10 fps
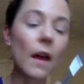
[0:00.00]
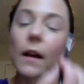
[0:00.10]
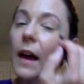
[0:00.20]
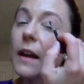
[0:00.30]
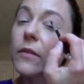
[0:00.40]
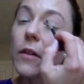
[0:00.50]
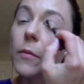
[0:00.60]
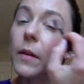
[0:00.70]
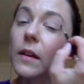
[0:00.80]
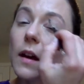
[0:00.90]
kind of
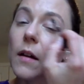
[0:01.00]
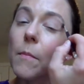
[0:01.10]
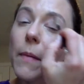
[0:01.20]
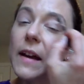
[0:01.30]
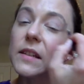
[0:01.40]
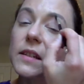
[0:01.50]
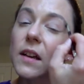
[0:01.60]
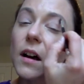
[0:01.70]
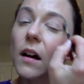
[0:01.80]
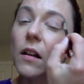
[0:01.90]
giving me a base
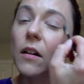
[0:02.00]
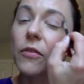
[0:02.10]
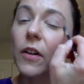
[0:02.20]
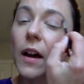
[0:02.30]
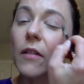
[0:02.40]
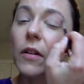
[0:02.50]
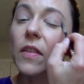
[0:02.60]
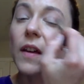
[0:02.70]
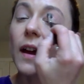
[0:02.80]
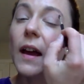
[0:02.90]
color for
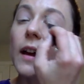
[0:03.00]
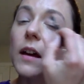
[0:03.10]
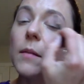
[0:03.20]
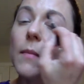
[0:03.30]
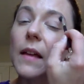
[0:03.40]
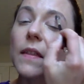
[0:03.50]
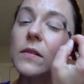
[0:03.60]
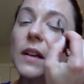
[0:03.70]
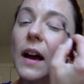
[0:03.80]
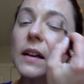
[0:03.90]
everything and gonna make
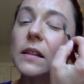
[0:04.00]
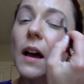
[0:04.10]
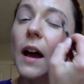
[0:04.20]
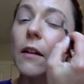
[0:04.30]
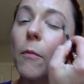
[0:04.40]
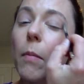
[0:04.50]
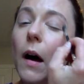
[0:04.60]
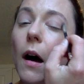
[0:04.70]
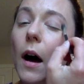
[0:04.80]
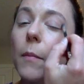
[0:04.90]
those eyes kind of
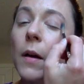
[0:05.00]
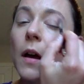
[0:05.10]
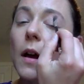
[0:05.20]
pop.